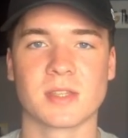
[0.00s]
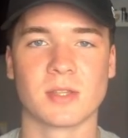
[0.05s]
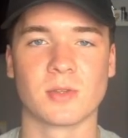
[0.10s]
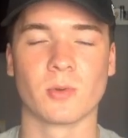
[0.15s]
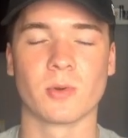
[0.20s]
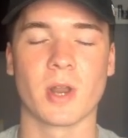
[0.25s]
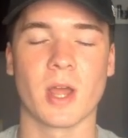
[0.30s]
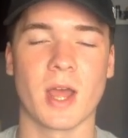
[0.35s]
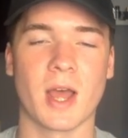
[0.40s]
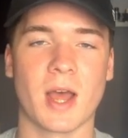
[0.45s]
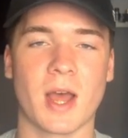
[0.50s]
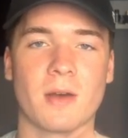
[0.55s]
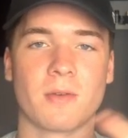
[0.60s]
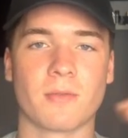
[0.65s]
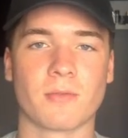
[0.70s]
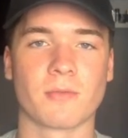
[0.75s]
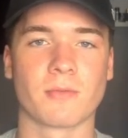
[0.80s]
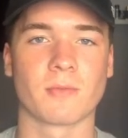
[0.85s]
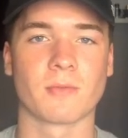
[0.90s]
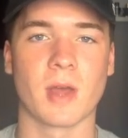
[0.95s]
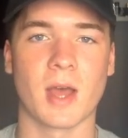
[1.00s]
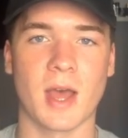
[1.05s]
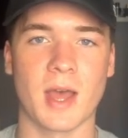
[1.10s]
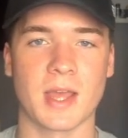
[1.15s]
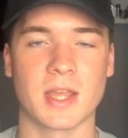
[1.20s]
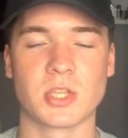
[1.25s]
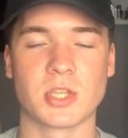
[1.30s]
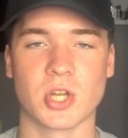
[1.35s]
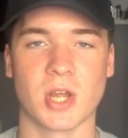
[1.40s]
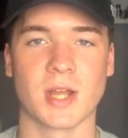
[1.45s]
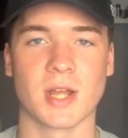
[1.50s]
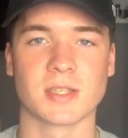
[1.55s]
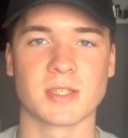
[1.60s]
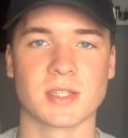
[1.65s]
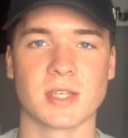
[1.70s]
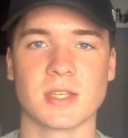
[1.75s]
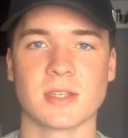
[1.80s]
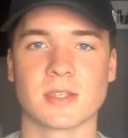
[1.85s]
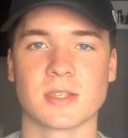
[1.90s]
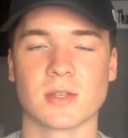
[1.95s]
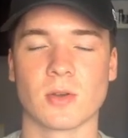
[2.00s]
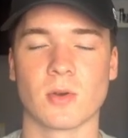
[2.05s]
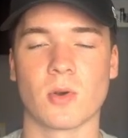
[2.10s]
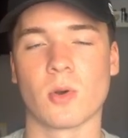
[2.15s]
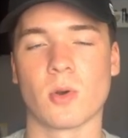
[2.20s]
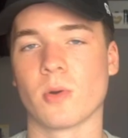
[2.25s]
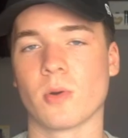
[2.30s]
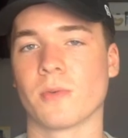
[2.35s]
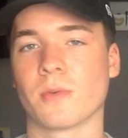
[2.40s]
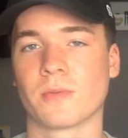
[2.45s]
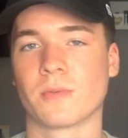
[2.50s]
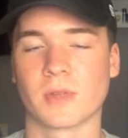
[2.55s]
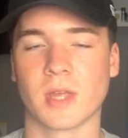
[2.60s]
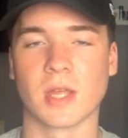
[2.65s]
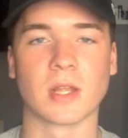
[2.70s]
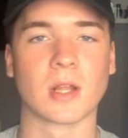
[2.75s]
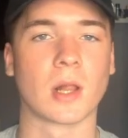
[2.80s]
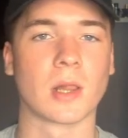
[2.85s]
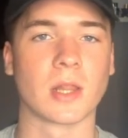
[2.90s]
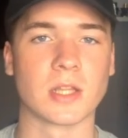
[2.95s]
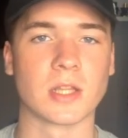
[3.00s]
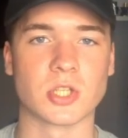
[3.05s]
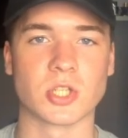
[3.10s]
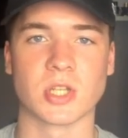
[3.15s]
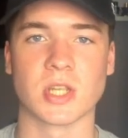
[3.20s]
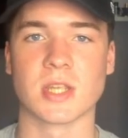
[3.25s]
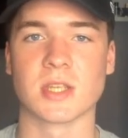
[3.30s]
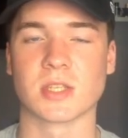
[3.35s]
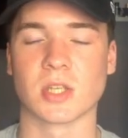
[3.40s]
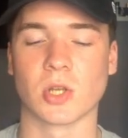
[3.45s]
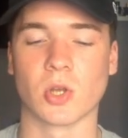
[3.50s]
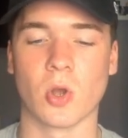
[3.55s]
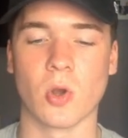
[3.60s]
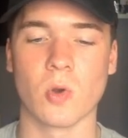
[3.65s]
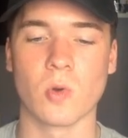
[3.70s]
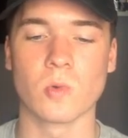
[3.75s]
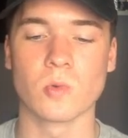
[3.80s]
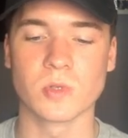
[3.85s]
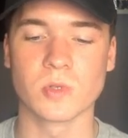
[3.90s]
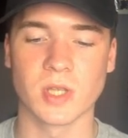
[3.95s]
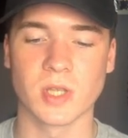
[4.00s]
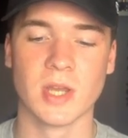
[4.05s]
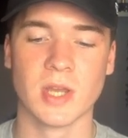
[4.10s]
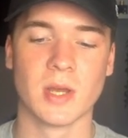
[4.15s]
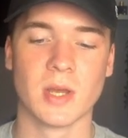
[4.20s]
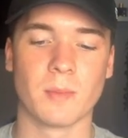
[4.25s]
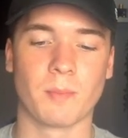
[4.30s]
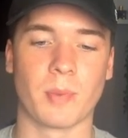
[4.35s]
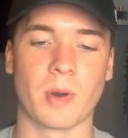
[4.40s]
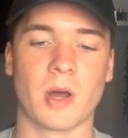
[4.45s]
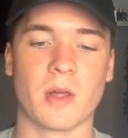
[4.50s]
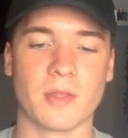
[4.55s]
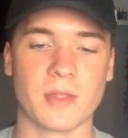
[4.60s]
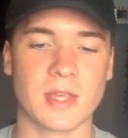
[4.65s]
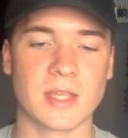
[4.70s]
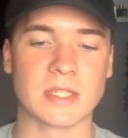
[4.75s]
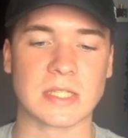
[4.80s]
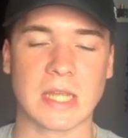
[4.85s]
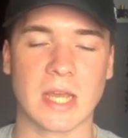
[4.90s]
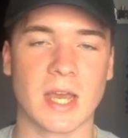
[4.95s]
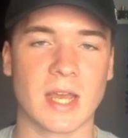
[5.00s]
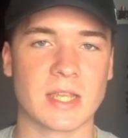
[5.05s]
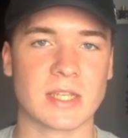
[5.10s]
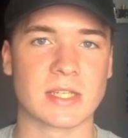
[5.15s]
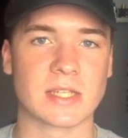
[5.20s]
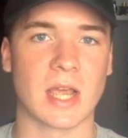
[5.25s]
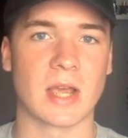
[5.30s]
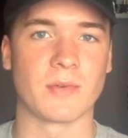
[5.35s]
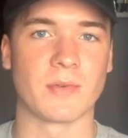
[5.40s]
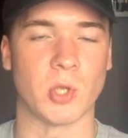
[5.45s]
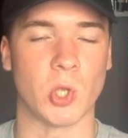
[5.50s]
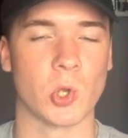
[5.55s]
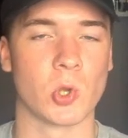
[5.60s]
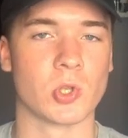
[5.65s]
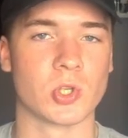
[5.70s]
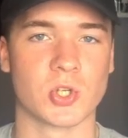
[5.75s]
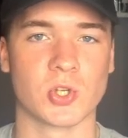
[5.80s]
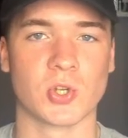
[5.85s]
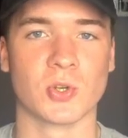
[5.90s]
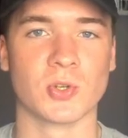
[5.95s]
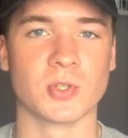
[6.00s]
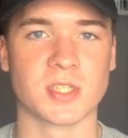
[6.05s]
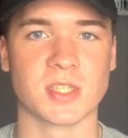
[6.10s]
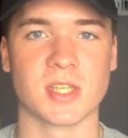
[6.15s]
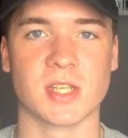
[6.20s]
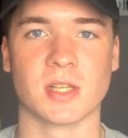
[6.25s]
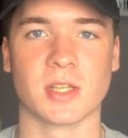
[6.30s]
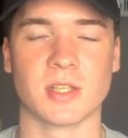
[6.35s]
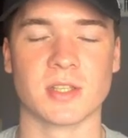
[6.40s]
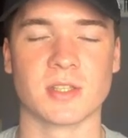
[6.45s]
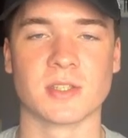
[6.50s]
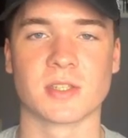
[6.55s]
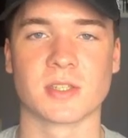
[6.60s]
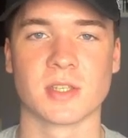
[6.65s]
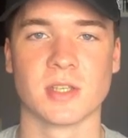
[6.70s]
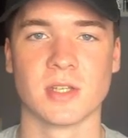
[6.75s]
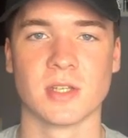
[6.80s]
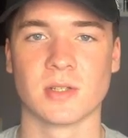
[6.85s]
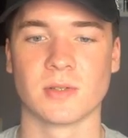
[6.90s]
They don't have high chances of getting clean sheets and goals, but these guys have huge ceilings.